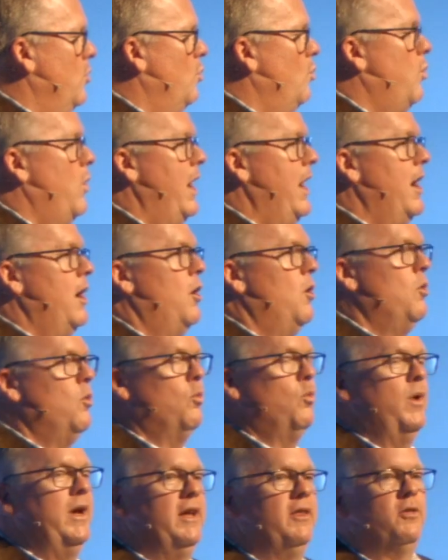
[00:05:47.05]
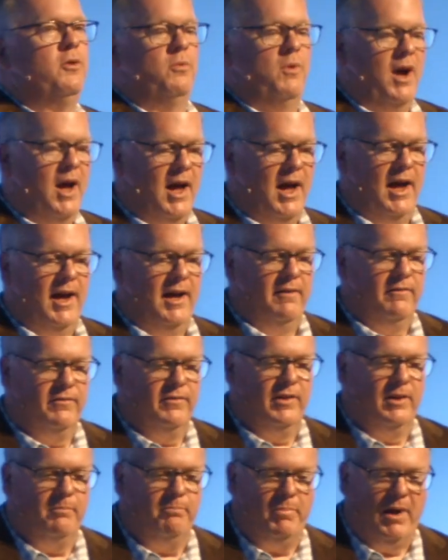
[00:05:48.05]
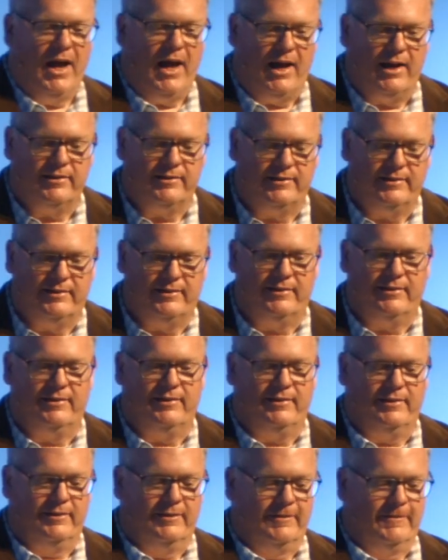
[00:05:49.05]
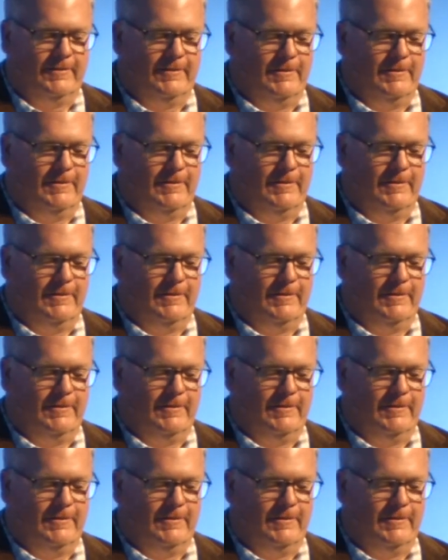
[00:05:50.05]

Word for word: where we thrive the best.